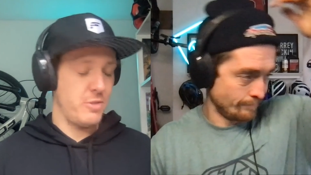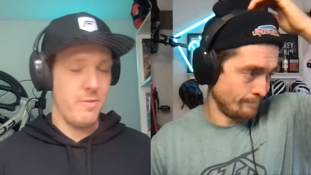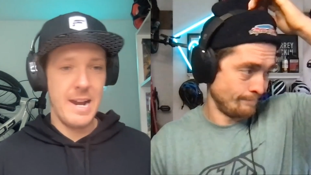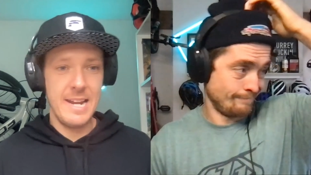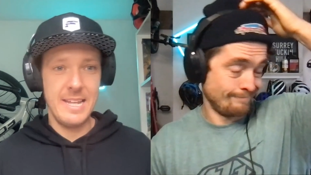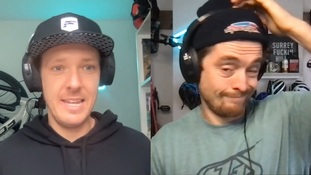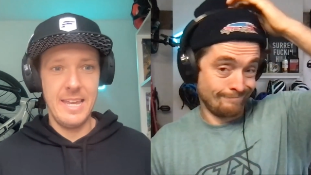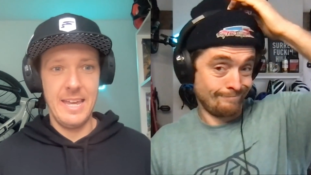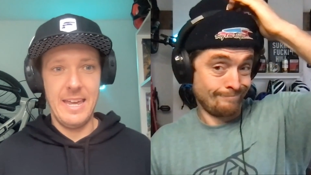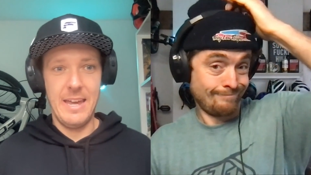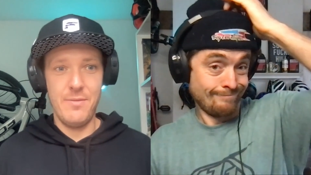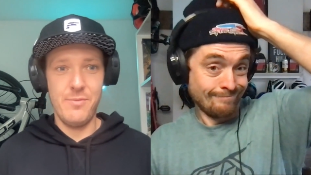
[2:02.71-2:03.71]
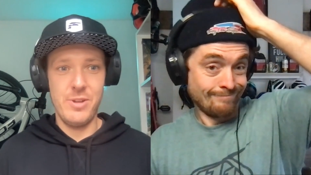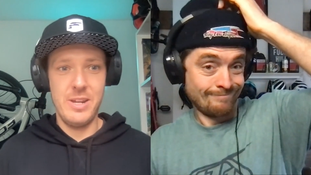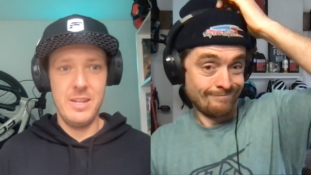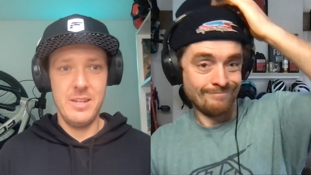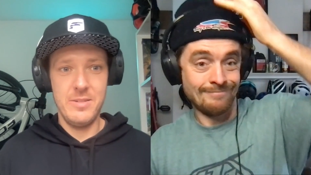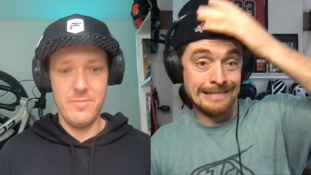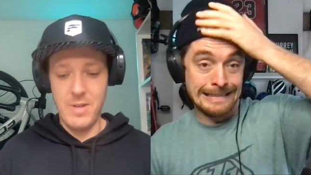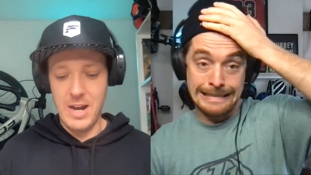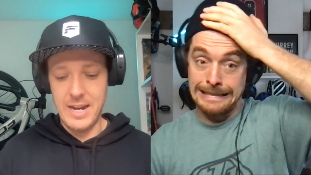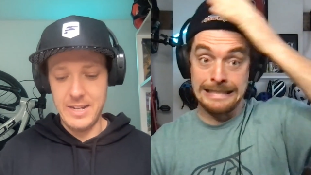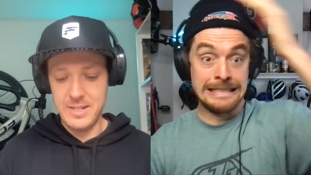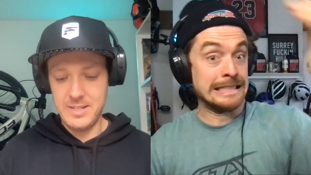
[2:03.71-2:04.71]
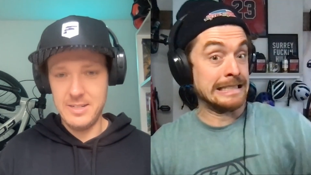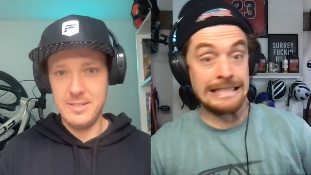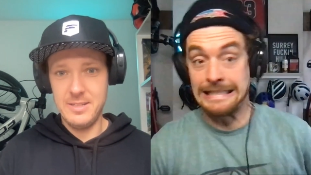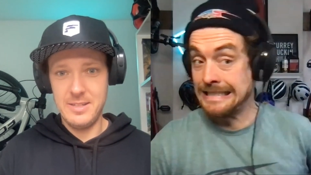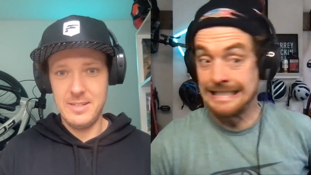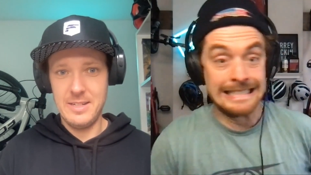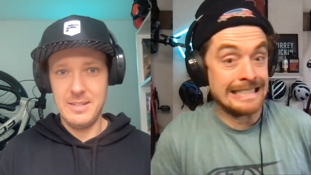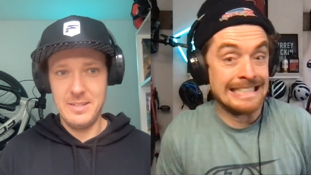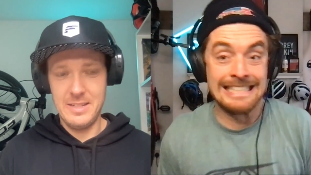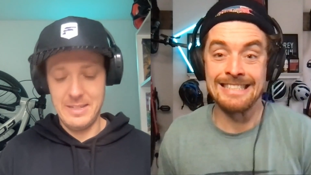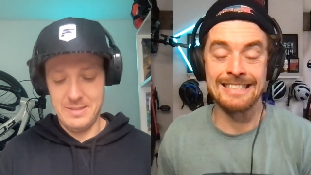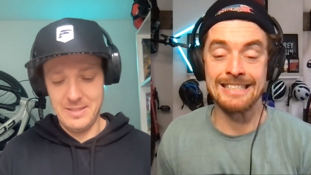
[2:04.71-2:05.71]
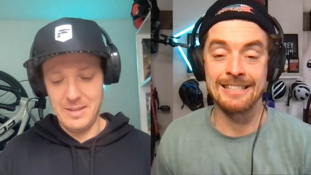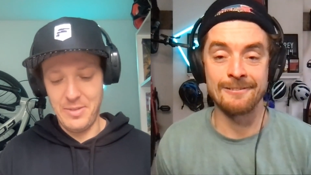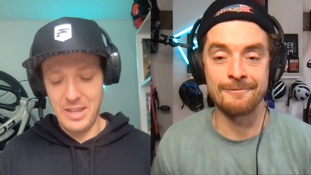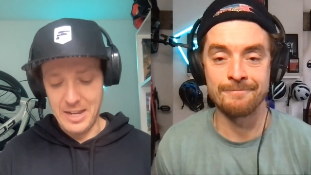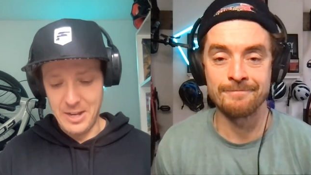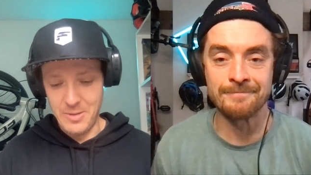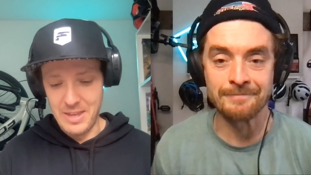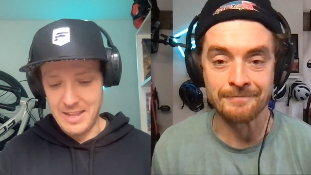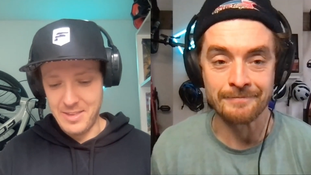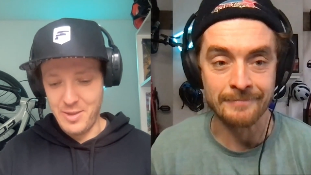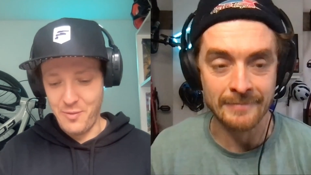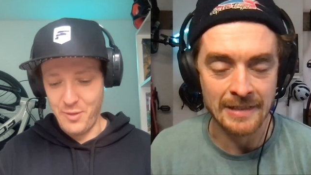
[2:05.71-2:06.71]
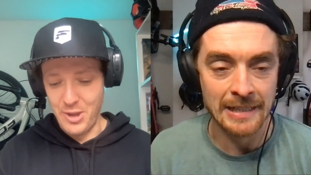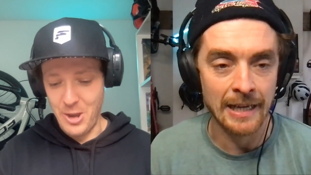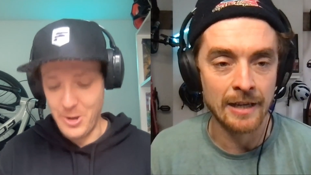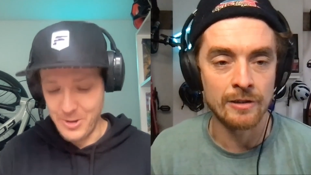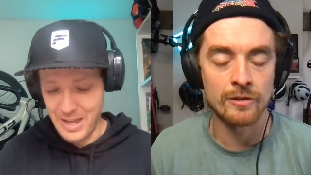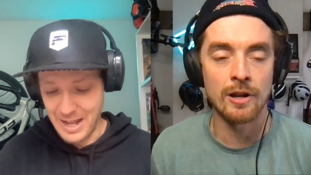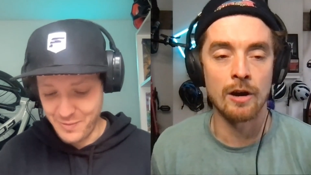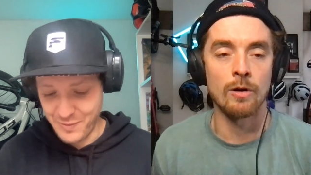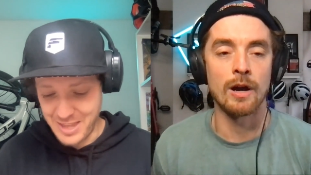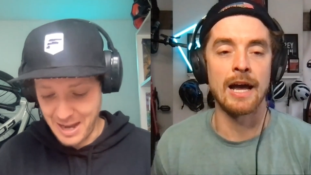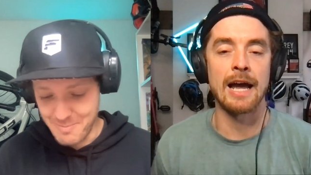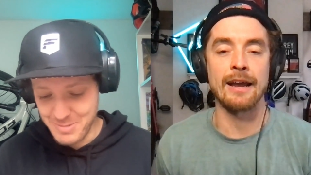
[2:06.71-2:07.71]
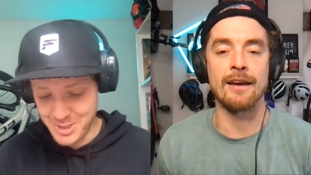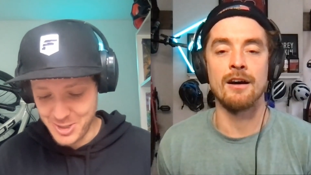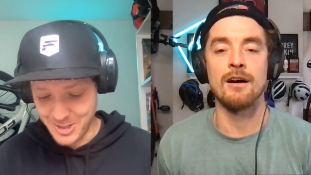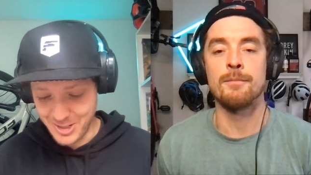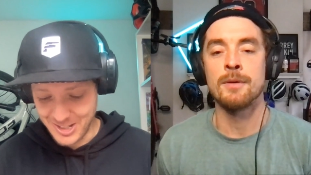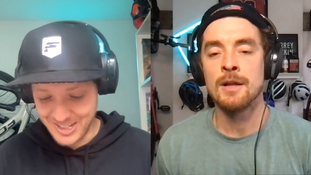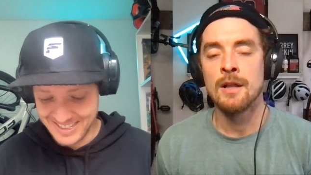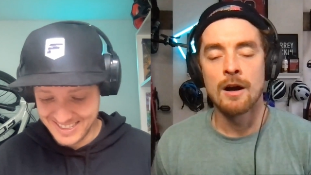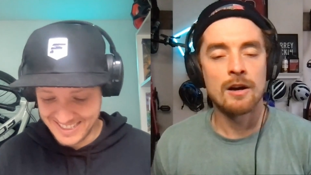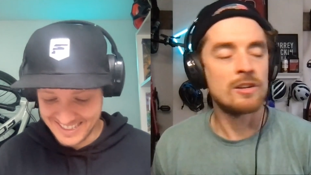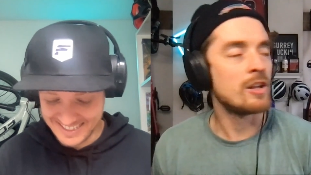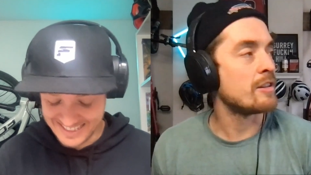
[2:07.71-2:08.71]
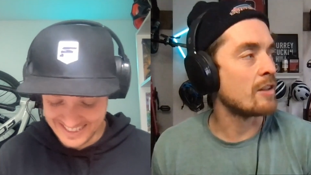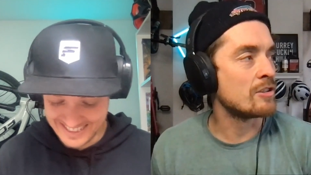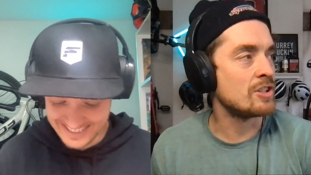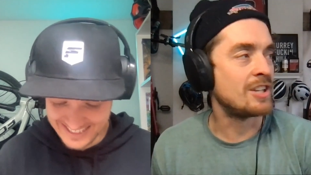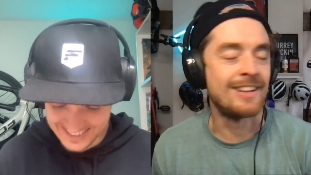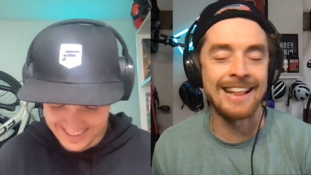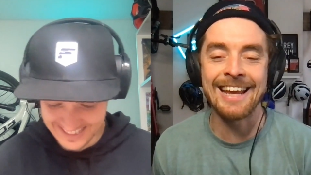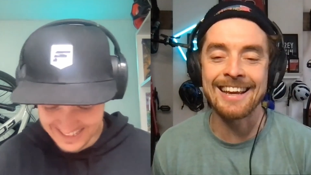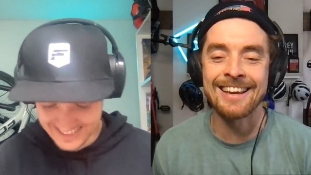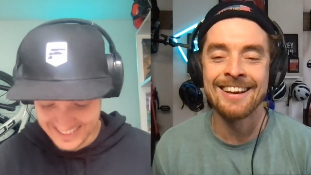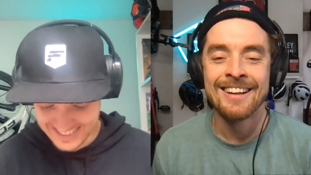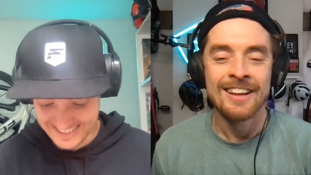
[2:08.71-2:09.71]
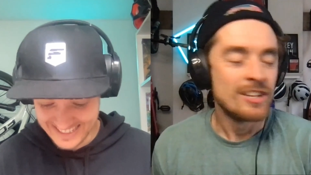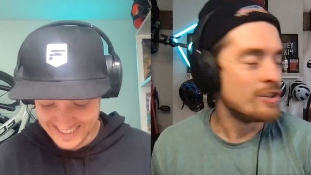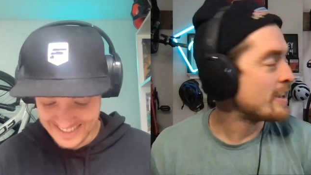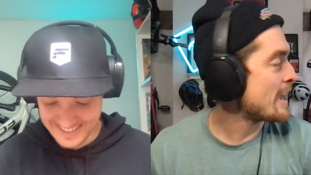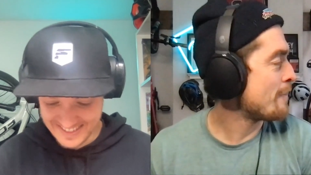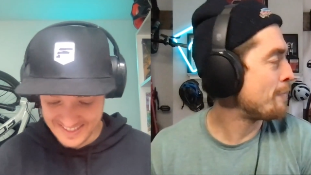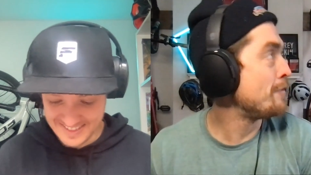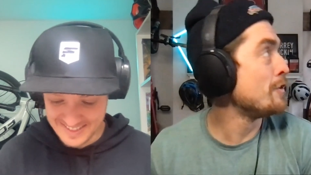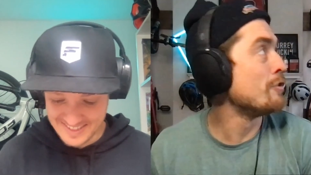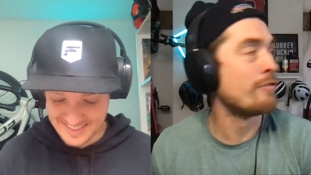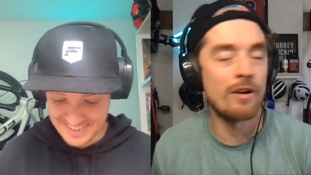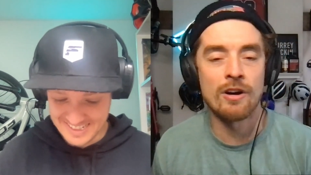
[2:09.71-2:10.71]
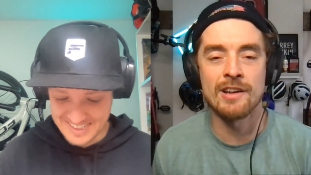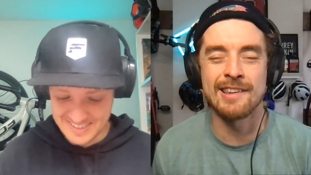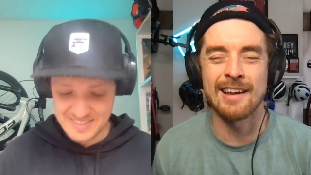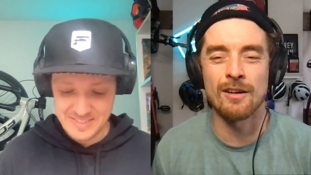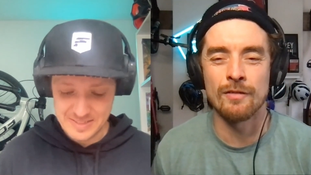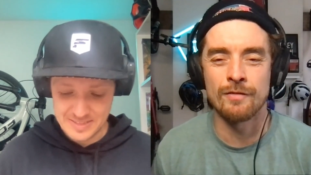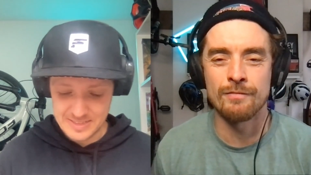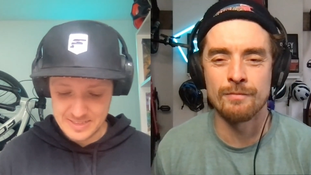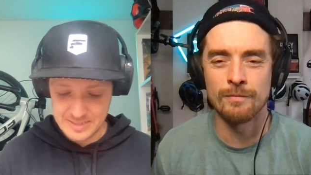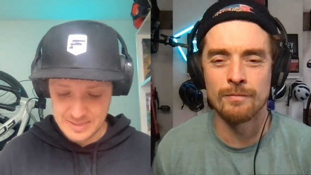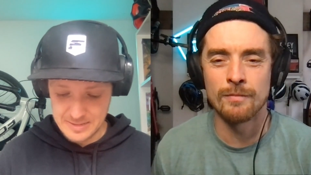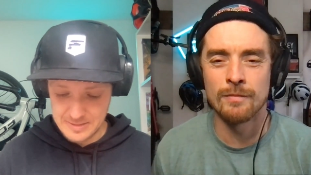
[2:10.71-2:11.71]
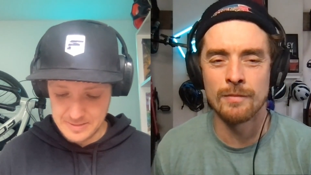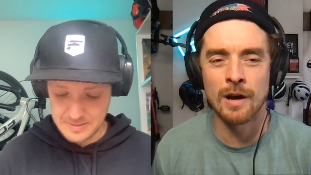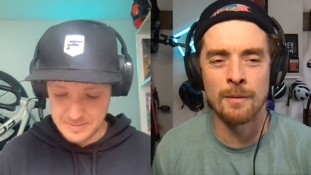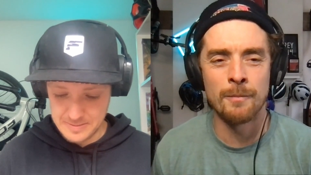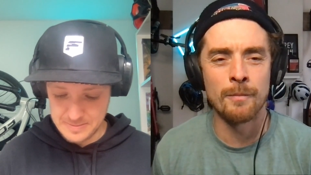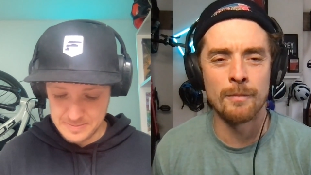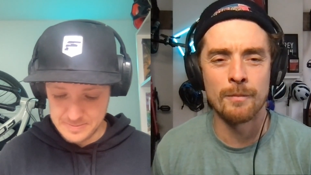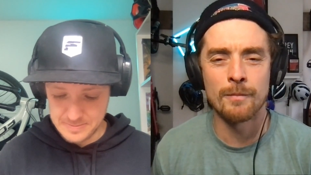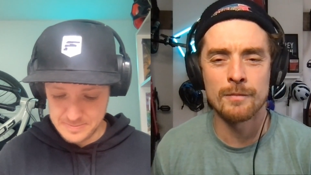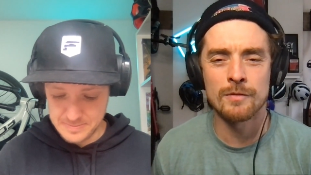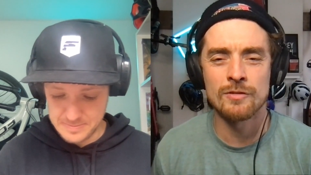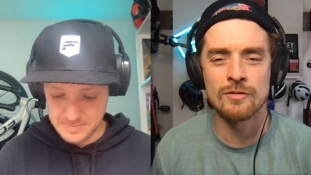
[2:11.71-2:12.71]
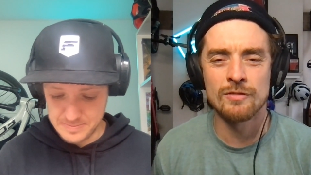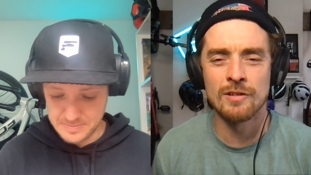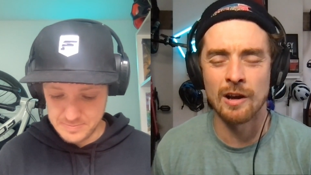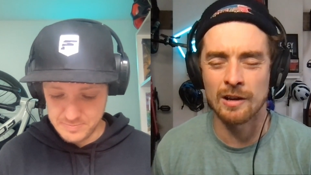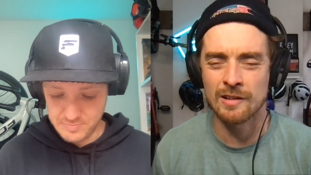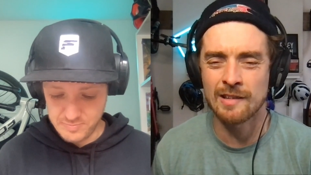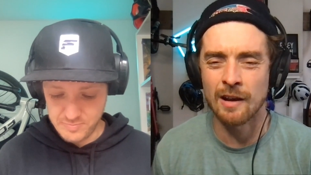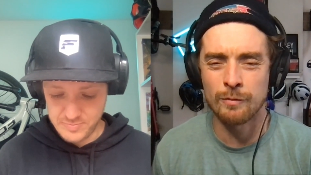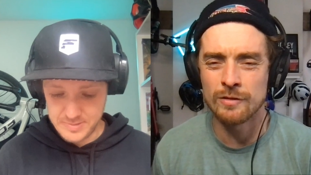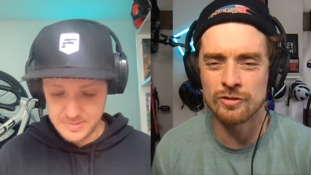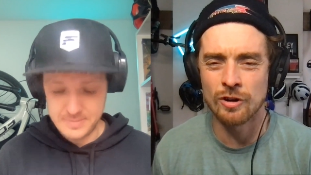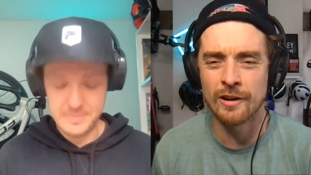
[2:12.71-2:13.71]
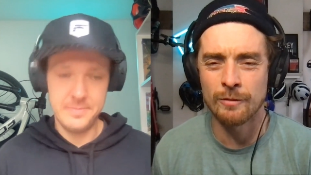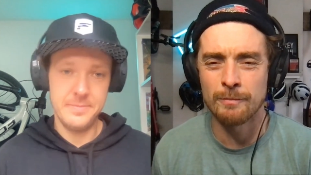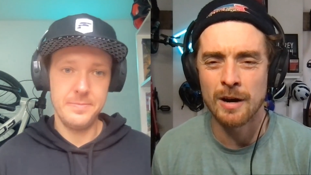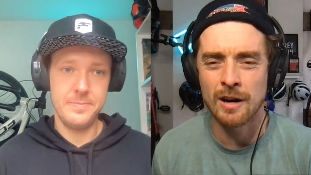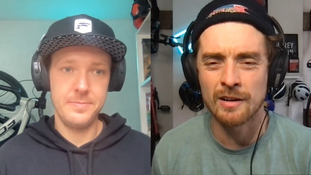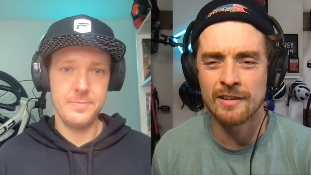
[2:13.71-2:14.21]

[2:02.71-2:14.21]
Speaker 1: riding kit every ride? I think I know the answer for you. That's no, damn sure.
Speaker 2: I, did. I just think you get a few rides out of um, like stuff with dried on mud,